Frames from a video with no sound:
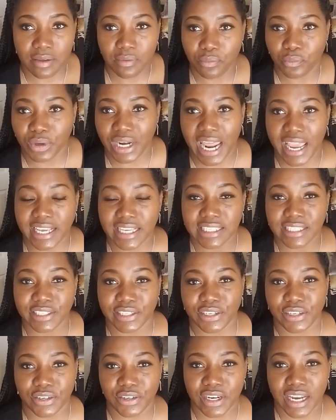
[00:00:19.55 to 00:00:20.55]
what I
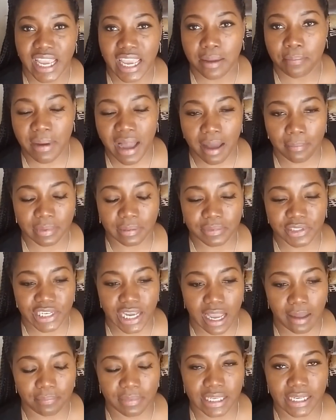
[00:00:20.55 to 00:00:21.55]
consider a pop-up
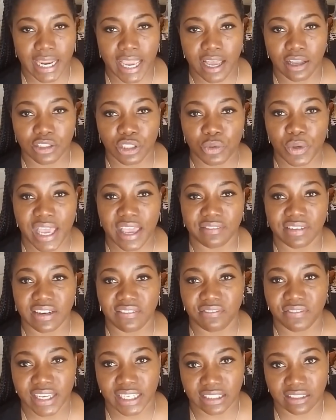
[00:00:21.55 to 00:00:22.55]
shop and how to have an
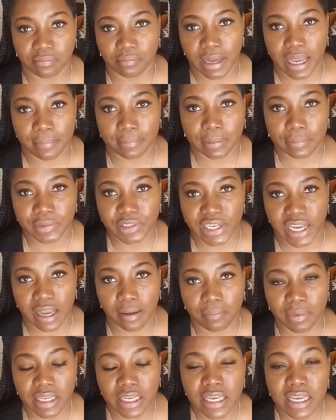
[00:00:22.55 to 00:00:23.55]
effective pop-up shop.